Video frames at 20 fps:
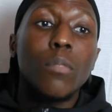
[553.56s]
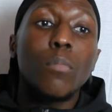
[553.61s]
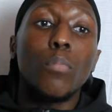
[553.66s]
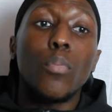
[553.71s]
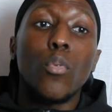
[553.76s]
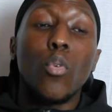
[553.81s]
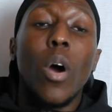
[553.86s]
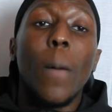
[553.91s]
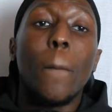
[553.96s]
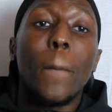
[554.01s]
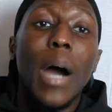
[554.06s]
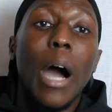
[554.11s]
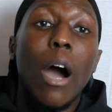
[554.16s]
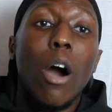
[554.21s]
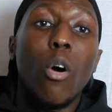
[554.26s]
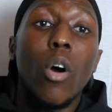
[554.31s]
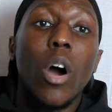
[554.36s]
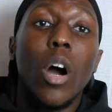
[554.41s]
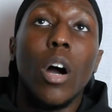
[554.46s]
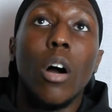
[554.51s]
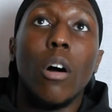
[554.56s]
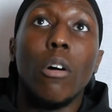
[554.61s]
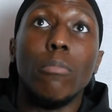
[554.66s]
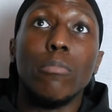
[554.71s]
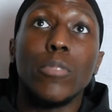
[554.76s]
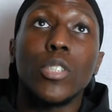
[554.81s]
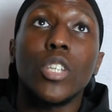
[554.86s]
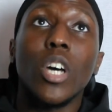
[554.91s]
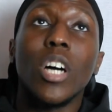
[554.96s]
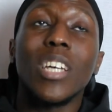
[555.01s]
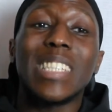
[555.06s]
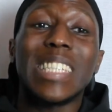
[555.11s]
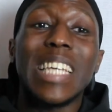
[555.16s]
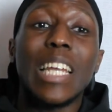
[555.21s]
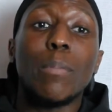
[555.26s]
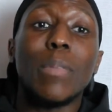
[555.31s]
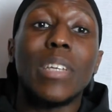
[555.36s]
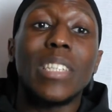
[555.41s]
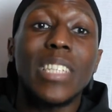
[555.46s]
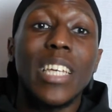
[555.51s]
brought about um certain
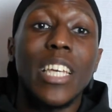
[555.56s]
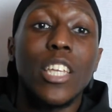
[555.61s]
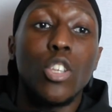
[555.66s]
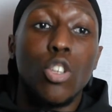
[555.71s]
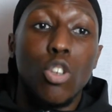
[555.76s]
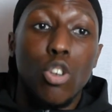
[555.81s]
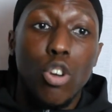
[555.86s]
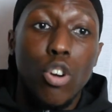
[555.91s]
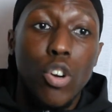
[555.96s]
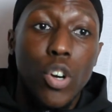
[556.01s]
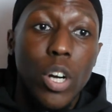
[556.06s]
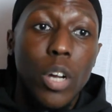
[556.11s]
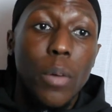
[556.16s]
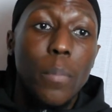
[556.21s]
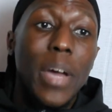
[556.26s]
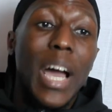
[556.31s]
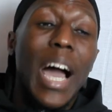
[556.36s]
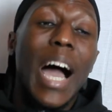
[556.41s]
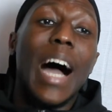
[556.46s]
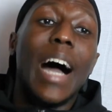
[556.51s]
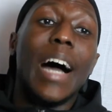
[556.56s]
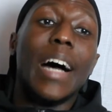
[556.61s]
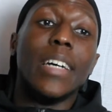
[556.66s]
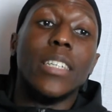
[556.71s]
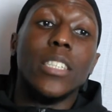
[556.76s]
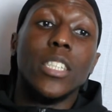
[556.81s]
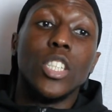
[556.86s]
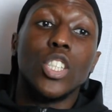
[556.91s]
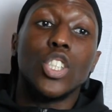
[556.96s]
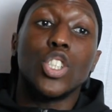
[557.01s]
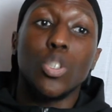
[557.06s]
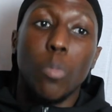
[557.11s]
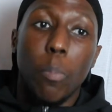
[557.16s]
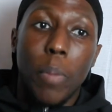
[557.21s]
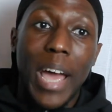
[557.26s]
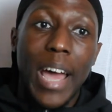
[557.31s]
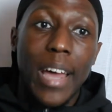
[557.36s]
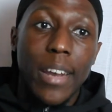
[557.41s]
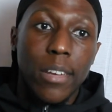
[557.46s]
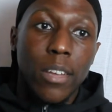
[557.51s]
sentiments in Europe and
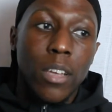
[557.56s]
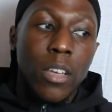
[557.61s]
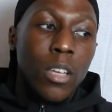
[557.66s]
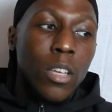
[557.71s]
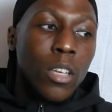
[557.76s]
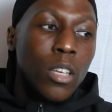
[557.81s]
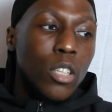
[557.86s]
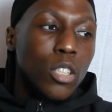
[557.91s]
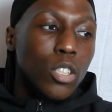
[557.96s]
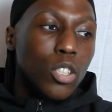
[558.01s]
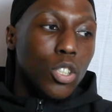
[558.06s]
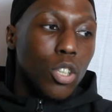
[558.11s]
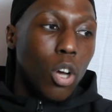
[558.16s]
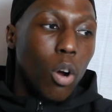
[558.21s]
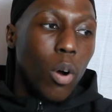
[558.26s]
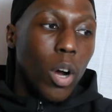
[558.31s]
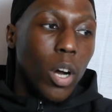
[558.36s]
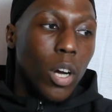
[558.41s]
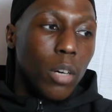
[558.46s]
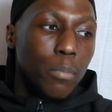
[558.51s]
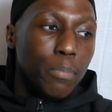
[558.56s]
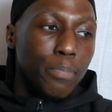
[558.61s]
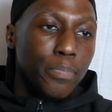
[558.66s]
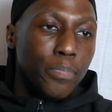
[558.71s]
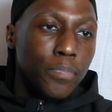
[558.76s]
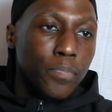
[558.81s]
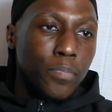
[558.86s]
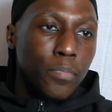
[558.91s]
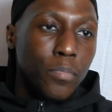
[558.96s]
Japan. So um